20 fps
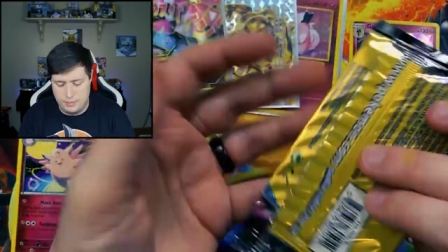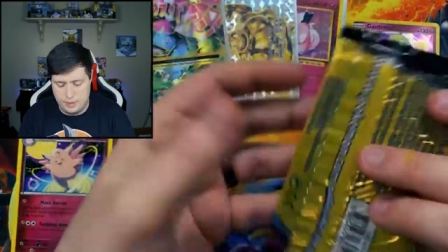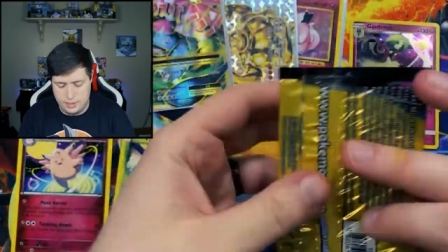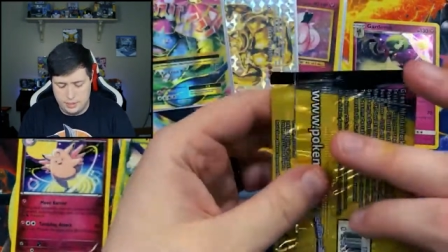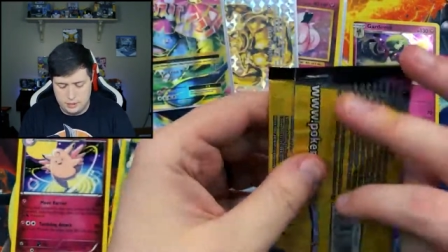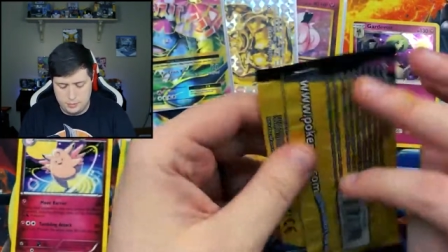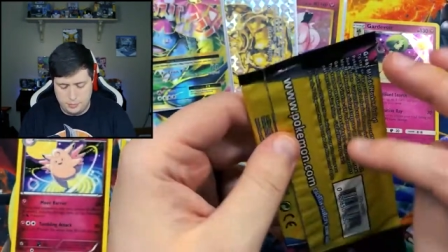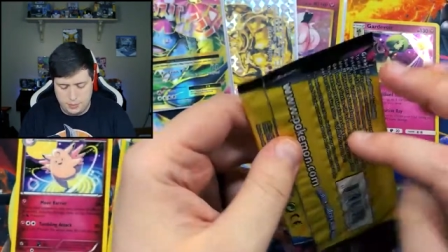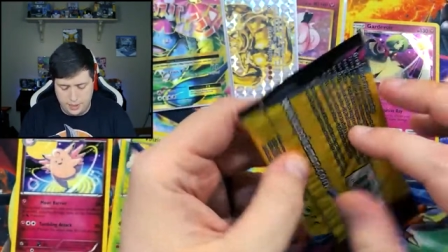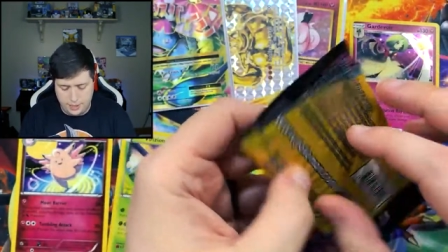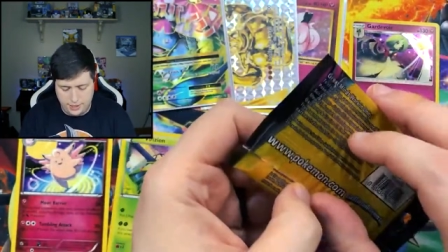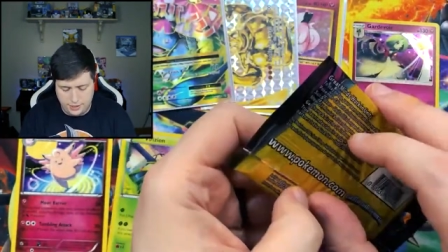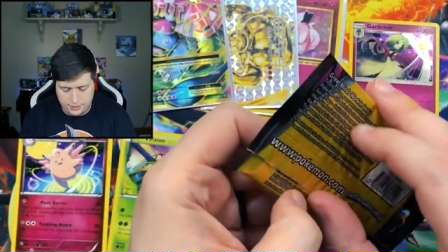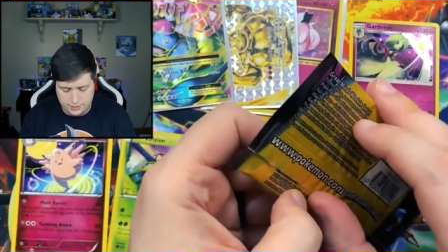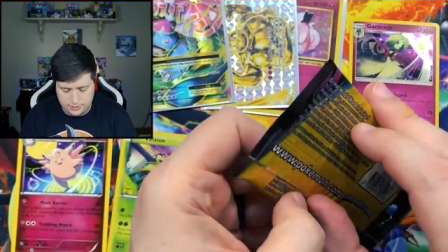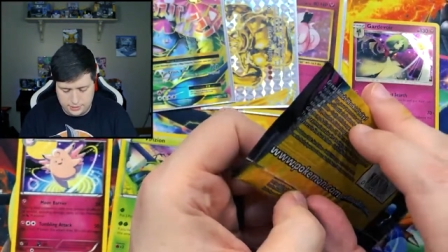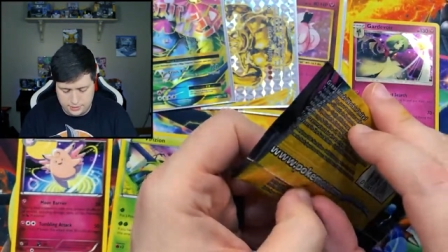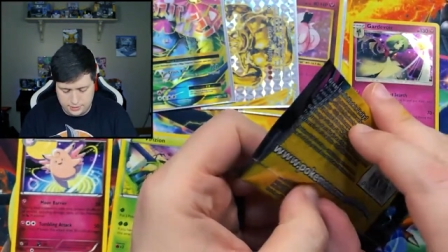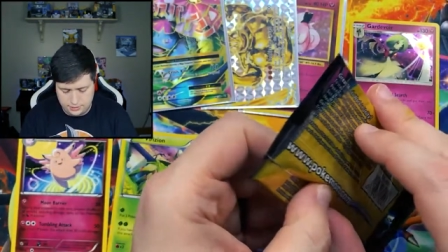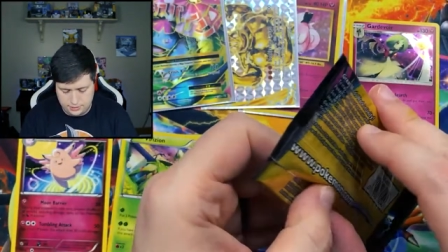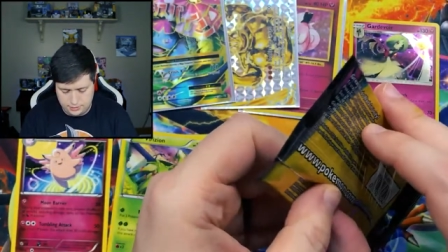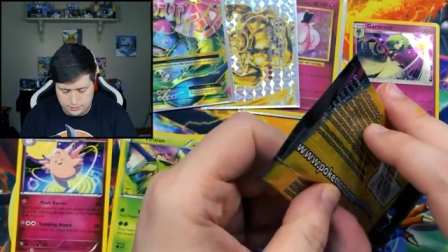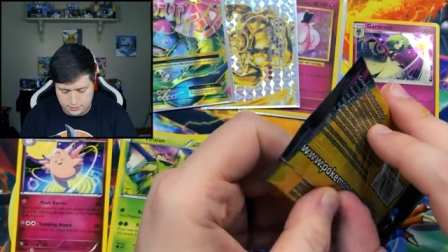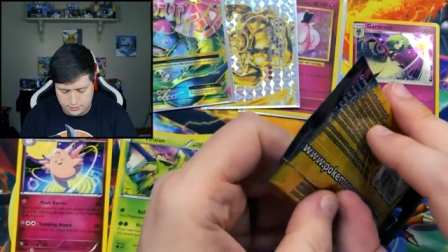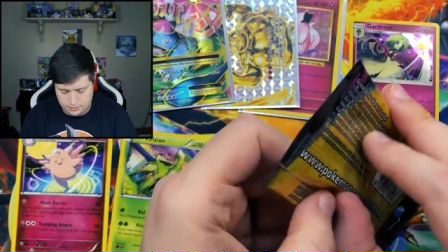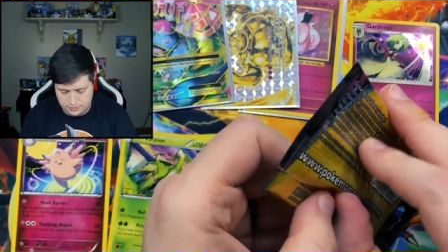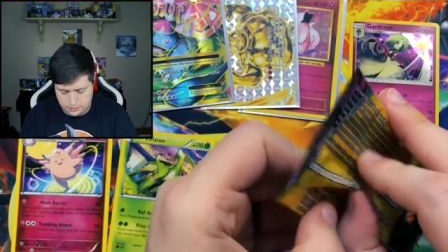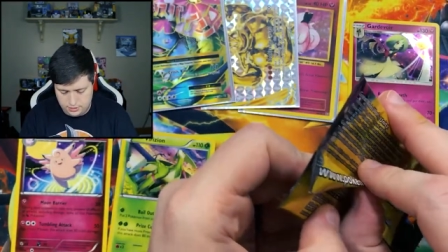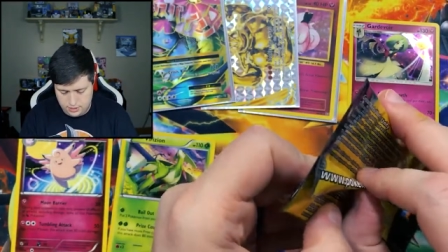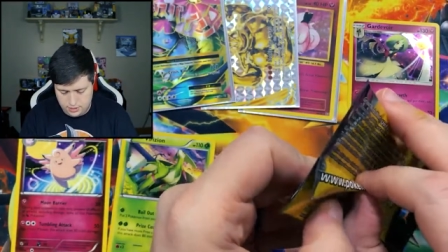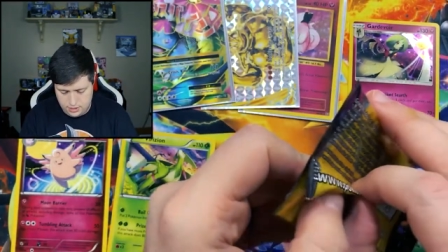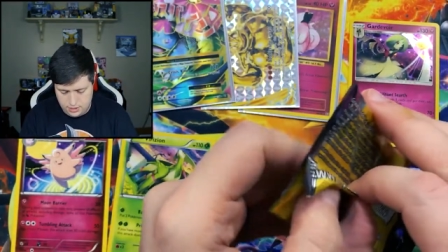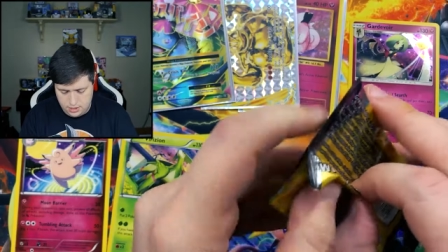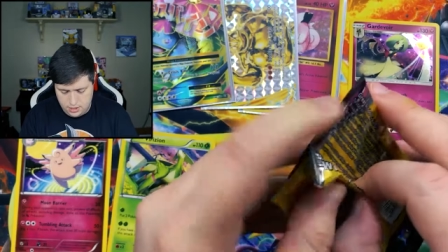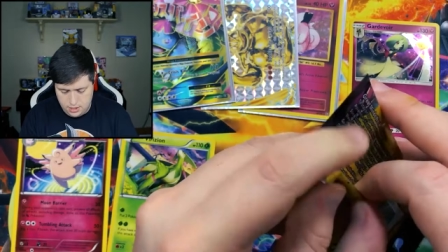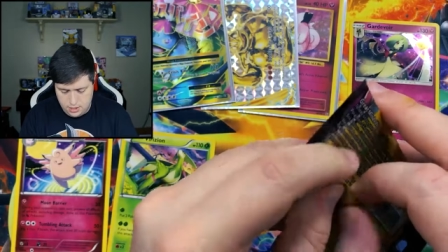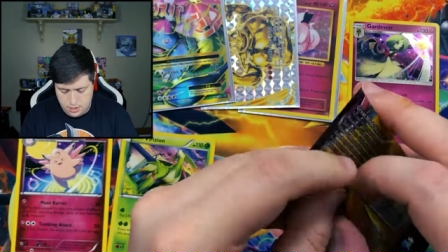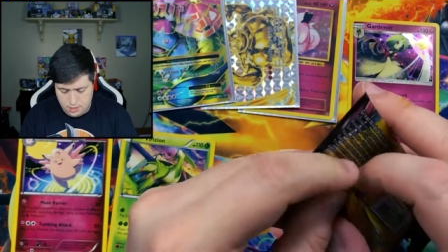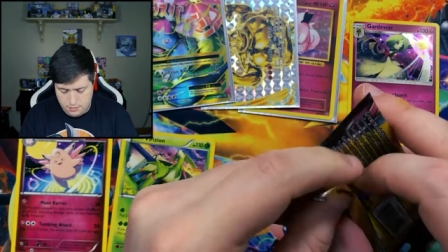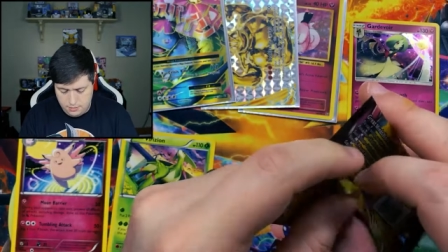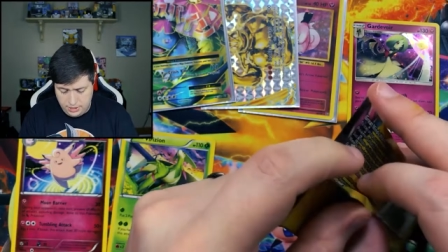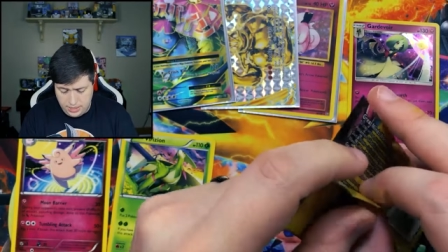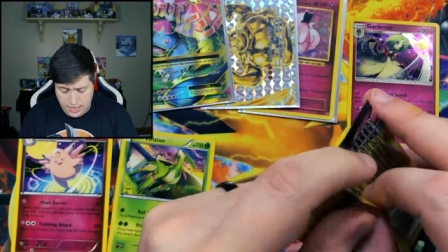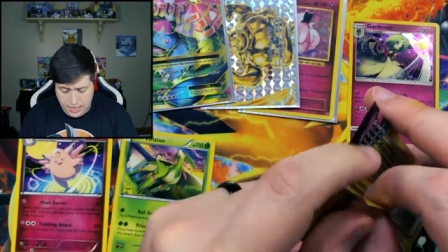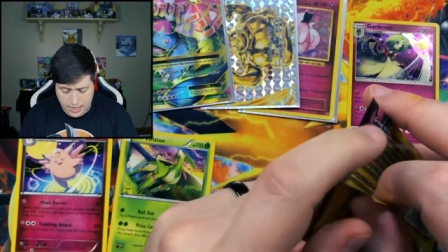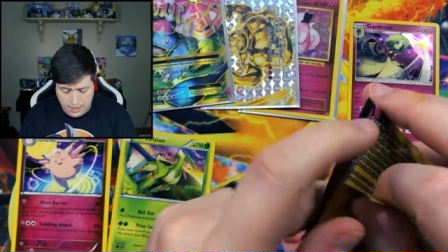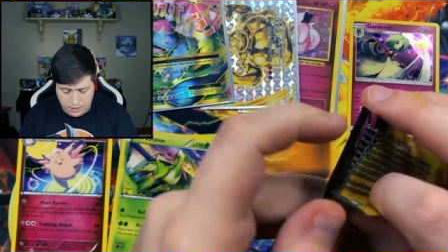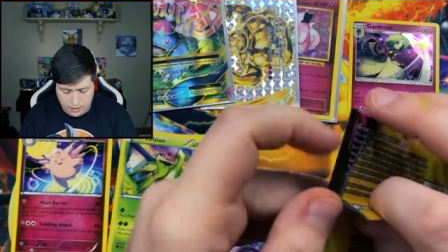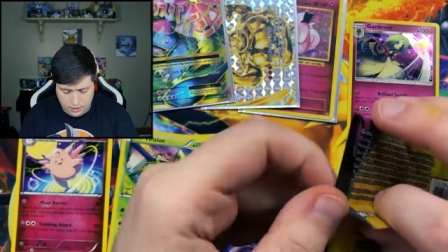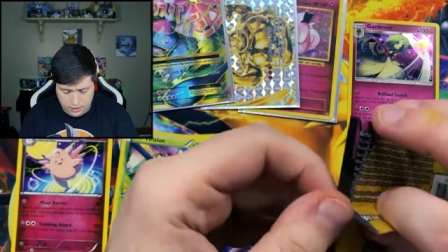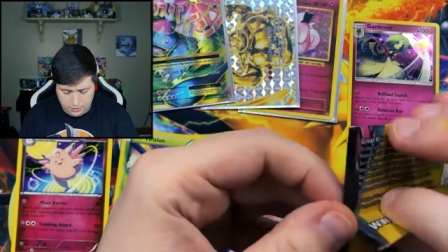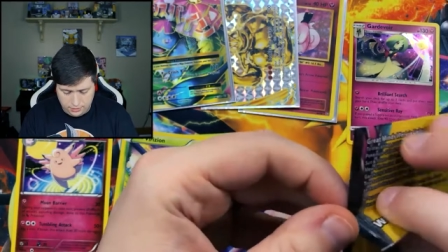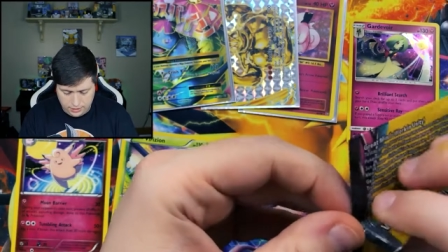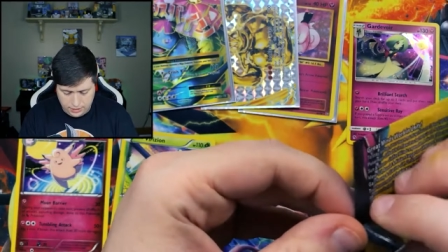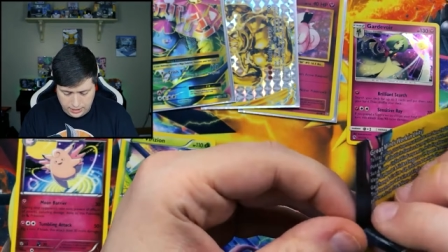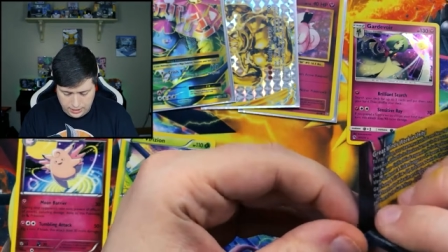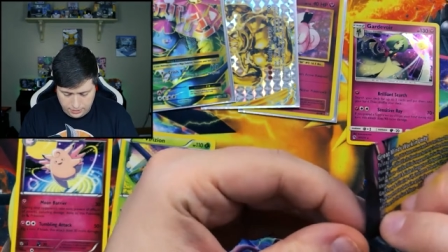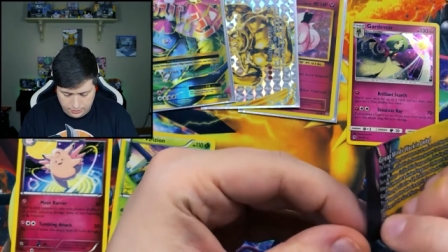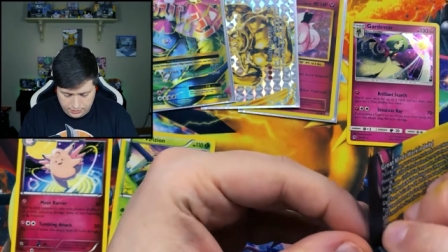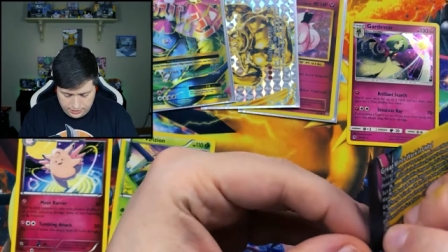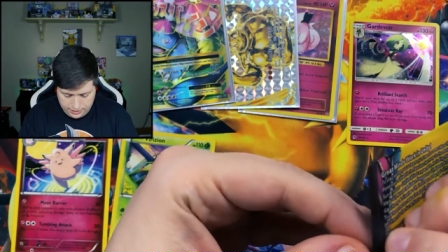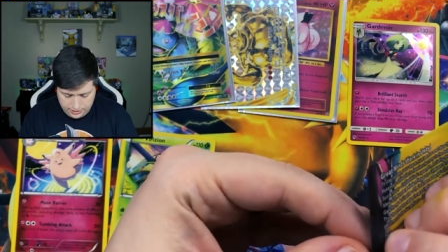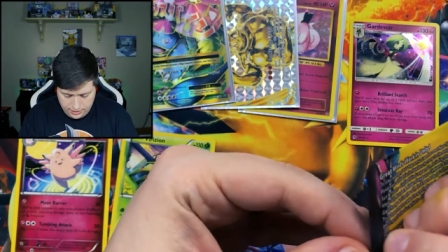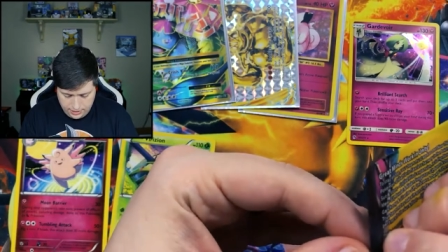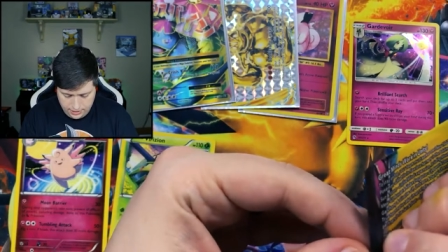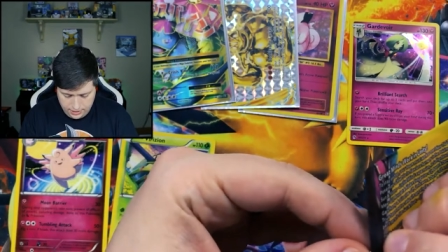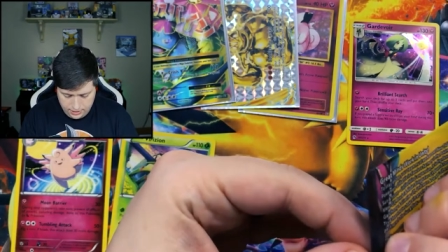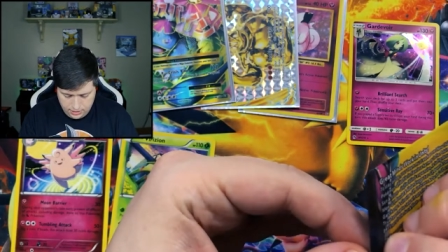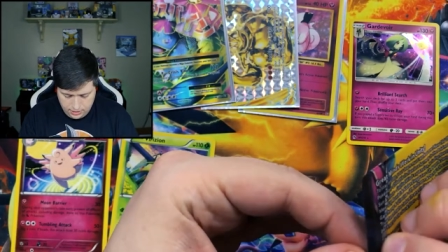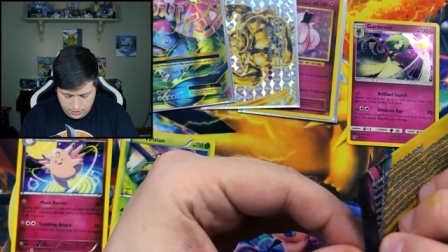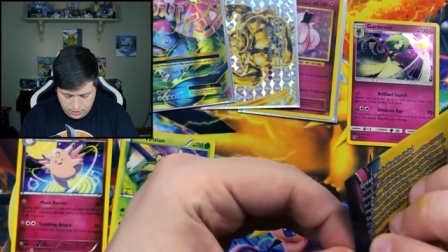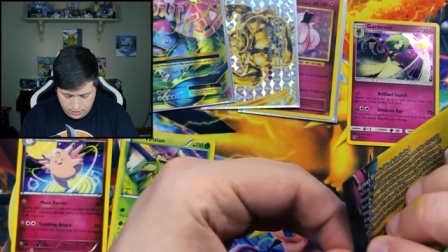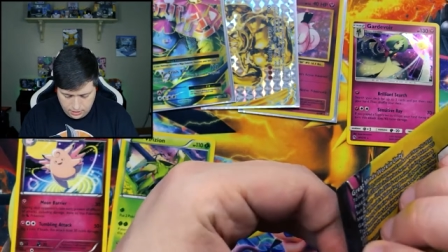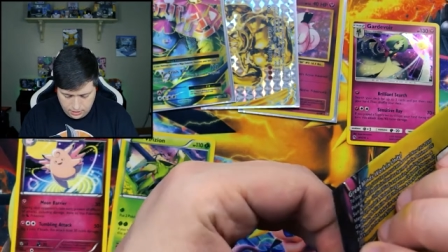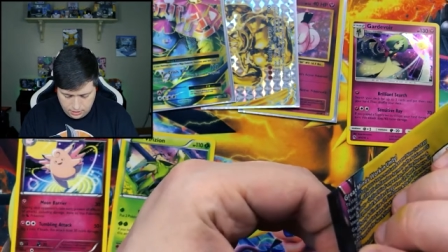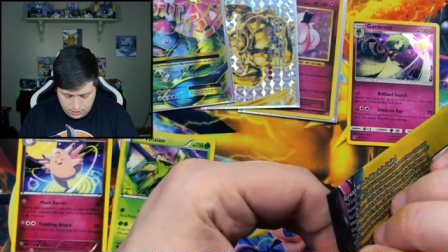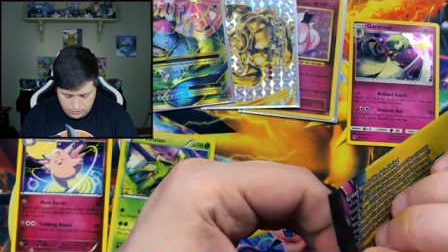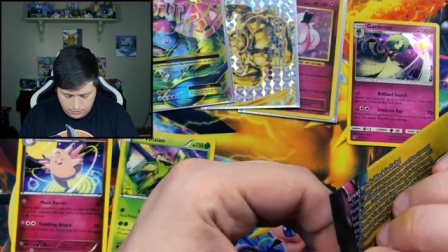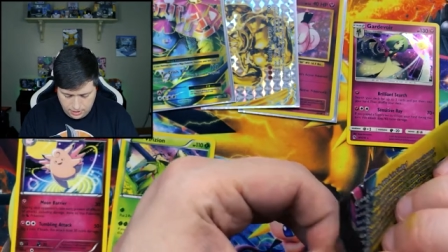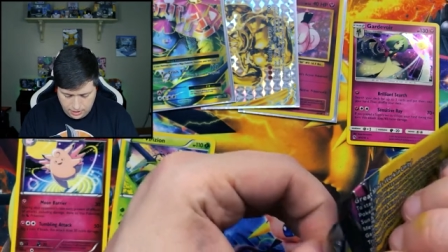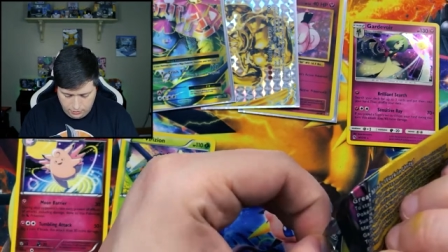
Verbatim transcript: Minds packs. But yeah, uh, like I was saying, um,